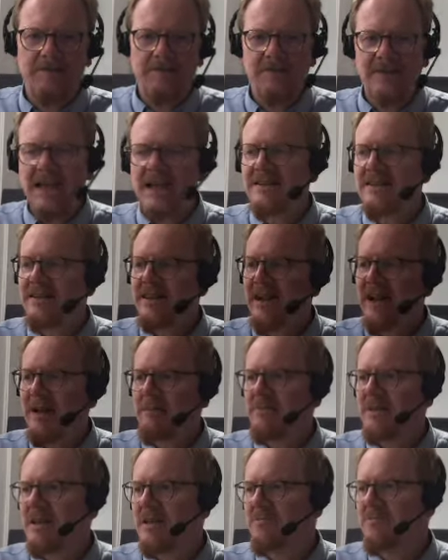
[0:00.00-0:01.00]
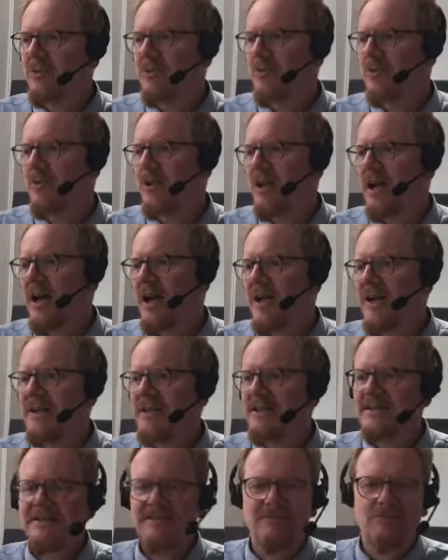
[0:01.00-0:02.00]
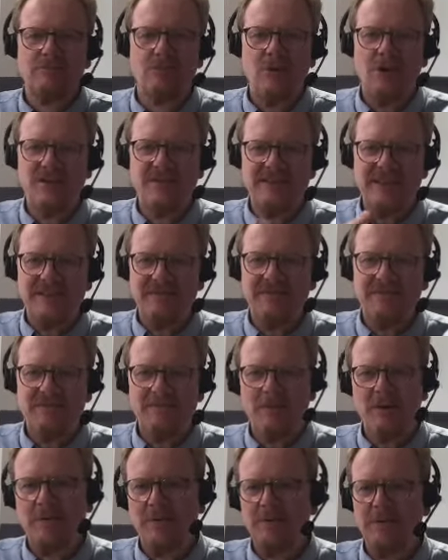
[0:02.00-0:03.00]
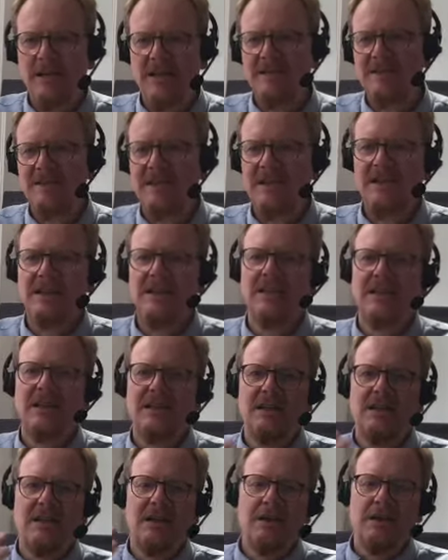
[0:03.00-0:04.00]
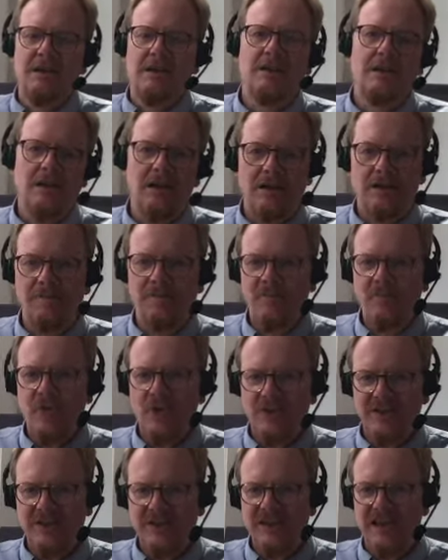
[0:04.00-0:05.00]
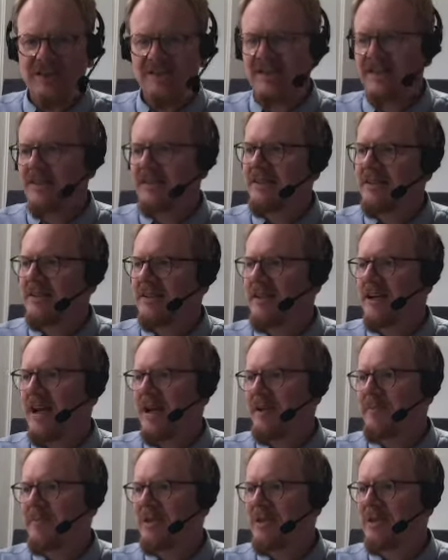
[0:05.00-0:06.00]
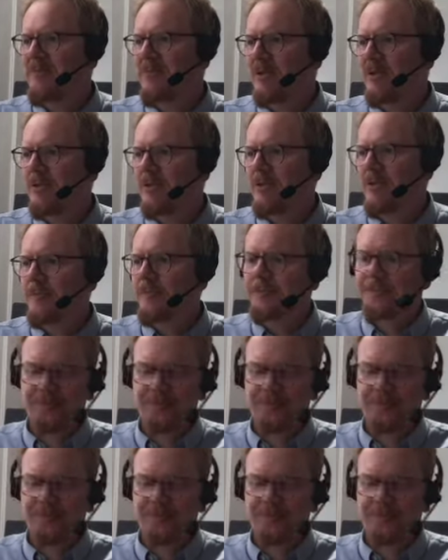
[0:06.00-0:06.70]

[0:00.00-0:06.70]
getting a happy hippo has 1/7 probability, not getting a happy hippo